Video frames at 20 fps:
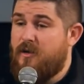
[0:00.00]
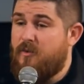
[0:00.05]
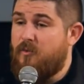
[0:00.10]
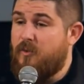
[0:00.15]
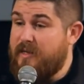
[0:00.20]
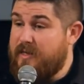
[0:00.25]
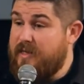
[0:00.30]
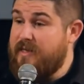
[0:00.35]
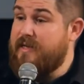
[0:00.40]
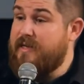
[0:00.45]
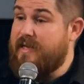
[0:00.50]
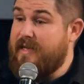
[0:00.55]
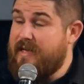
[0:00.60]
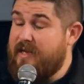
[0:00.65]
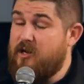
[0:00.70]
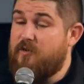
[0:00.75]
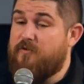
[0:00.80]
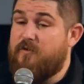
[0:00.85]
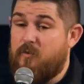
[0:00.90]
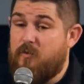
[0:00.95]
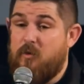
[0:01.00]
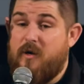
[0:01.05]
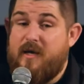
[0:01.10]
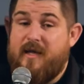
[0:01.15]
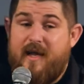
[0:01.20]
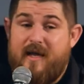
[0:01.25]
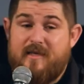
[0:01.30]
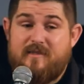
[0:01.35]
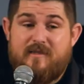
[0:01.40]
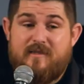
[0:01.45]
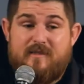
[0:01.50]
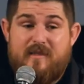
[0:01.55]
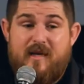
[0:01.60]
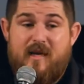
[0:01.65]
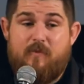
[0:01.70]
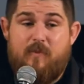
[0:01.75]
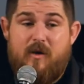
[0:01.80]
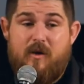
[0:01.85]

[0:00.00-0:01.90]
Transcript: we need to hear from what He has to say